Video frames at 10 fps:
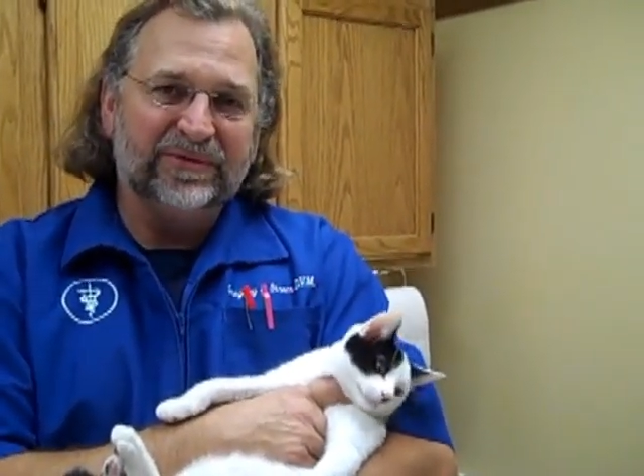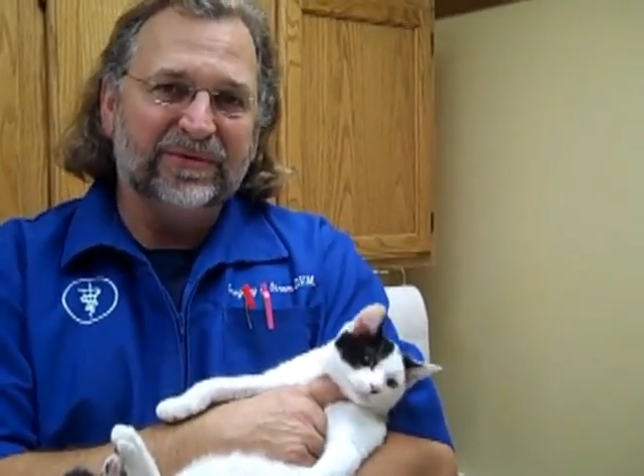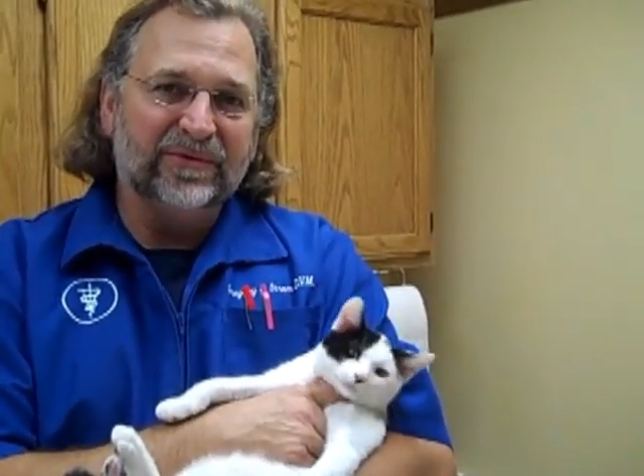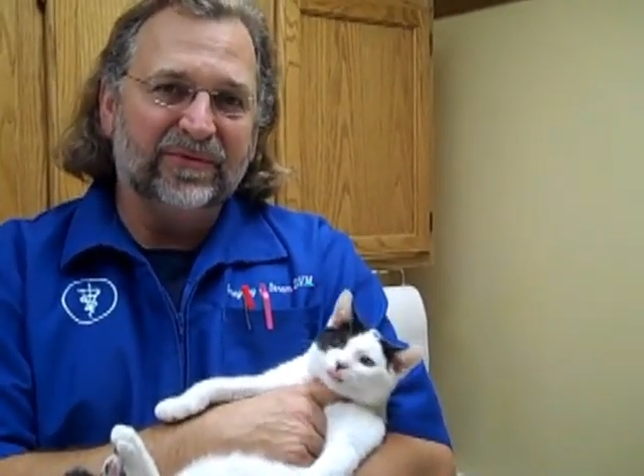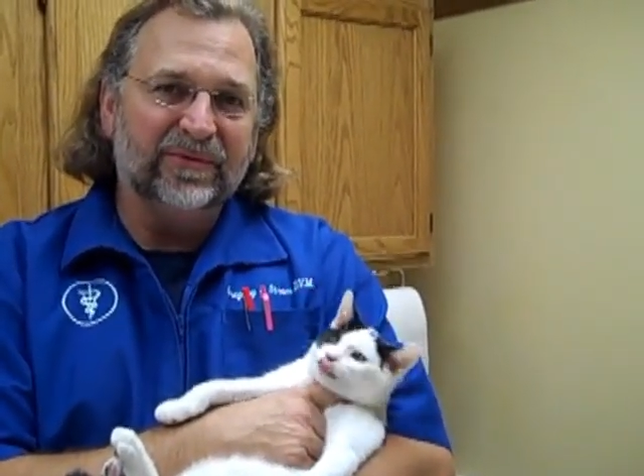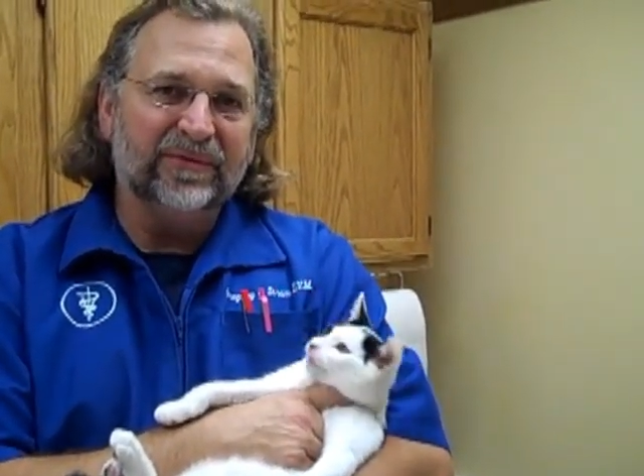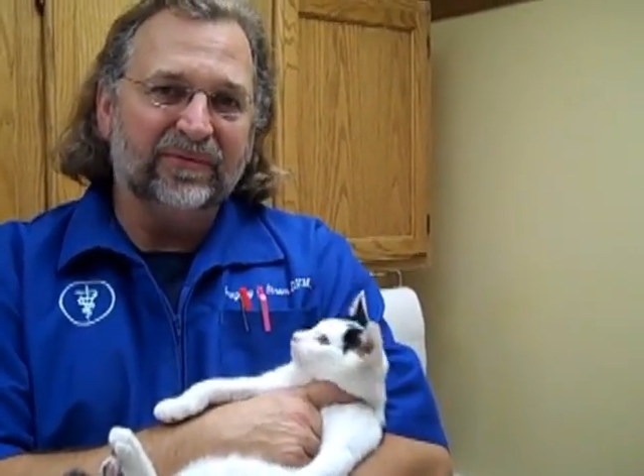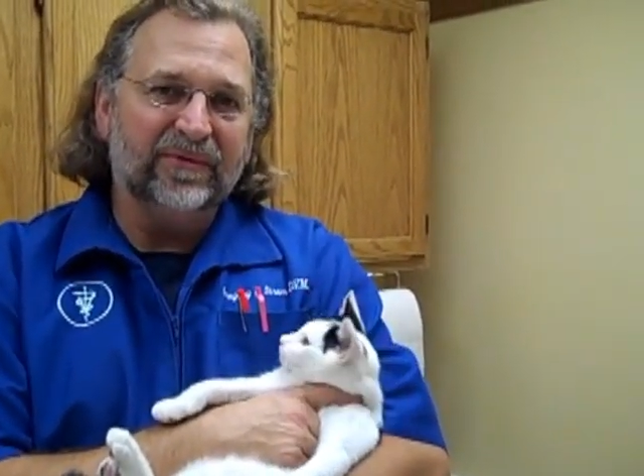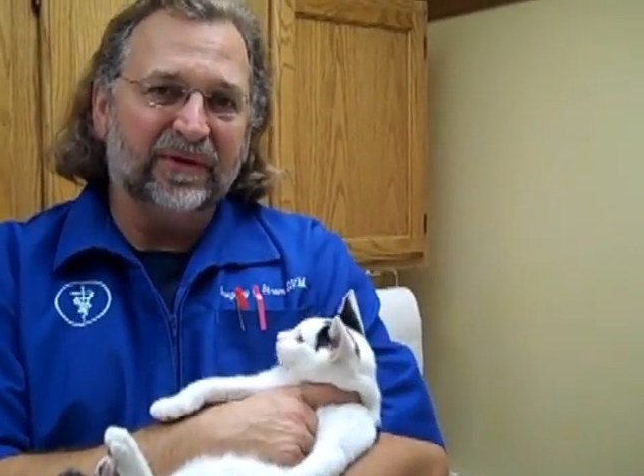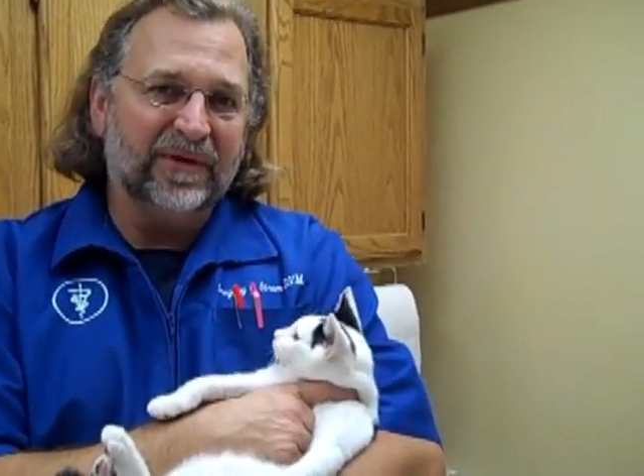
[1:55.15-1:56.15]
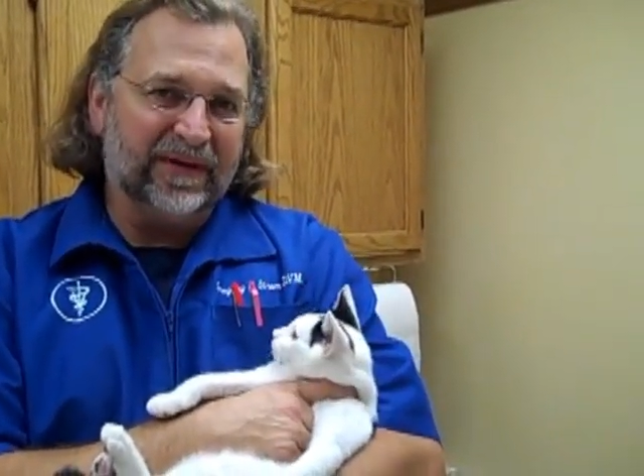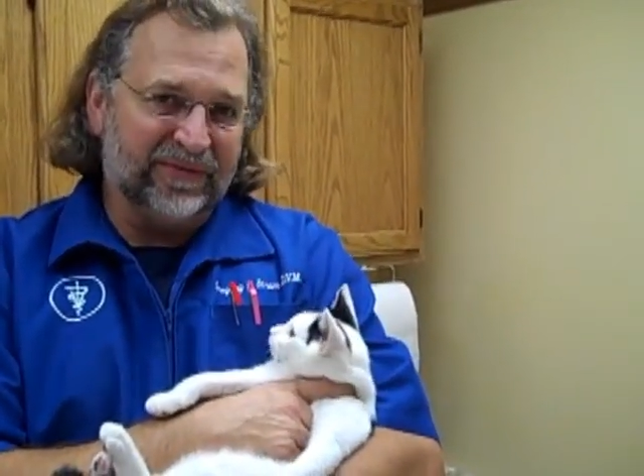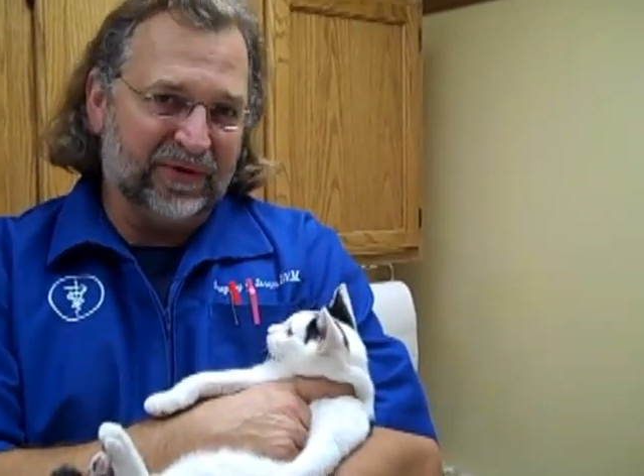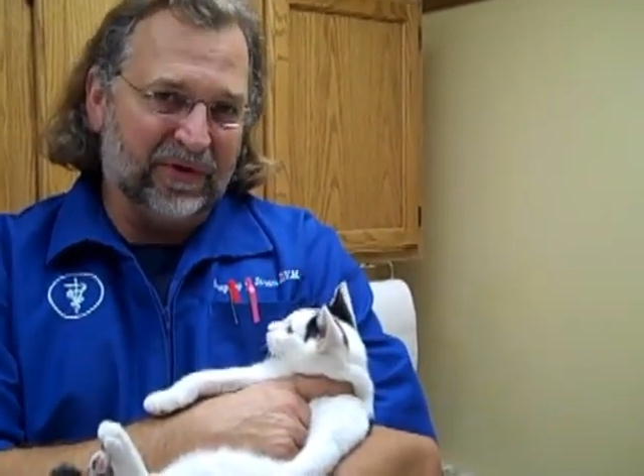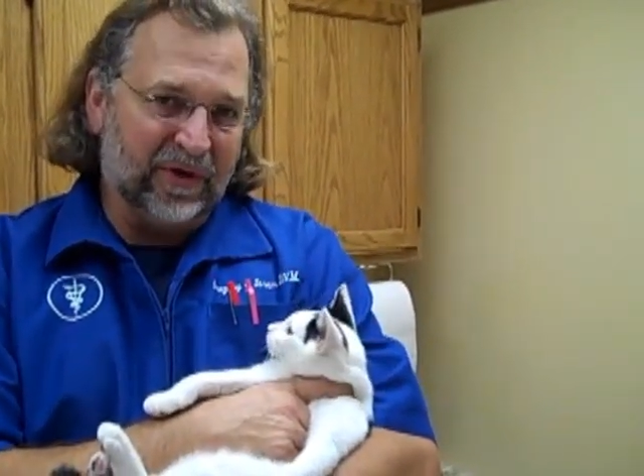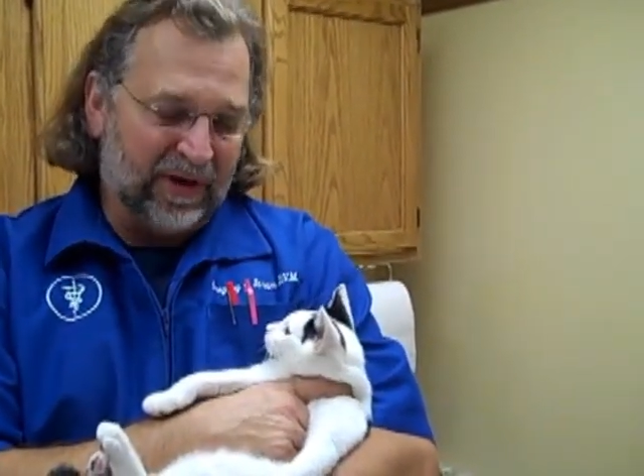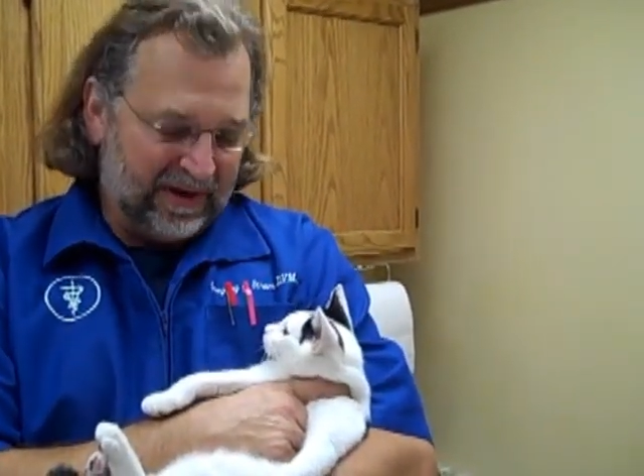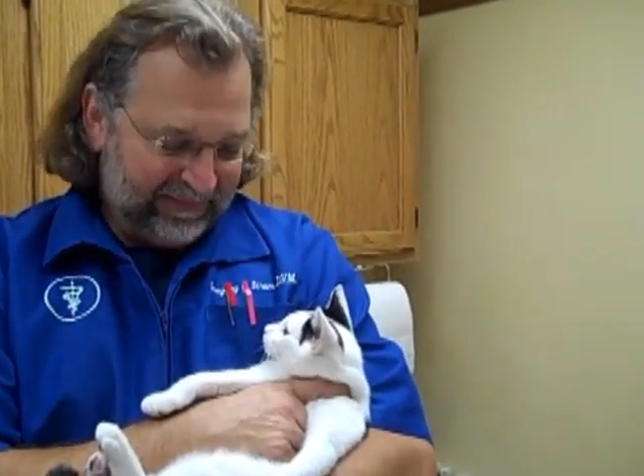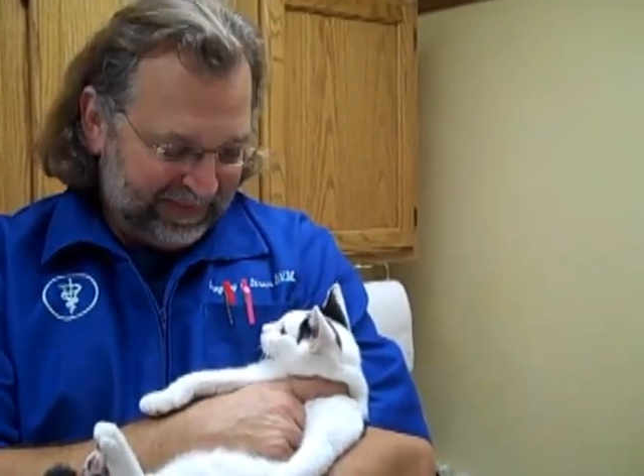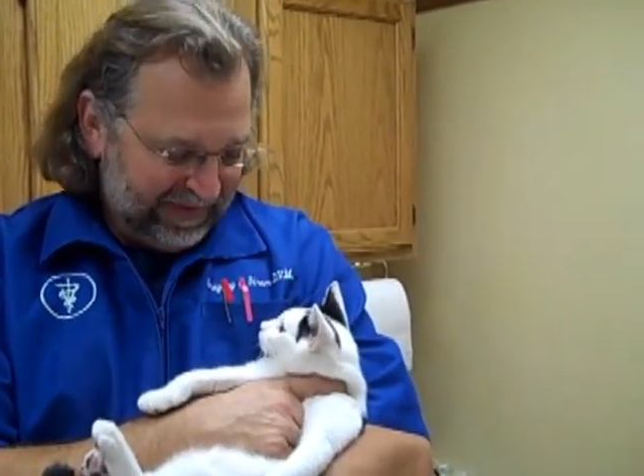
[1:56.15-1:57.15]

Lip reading: to cut the claw,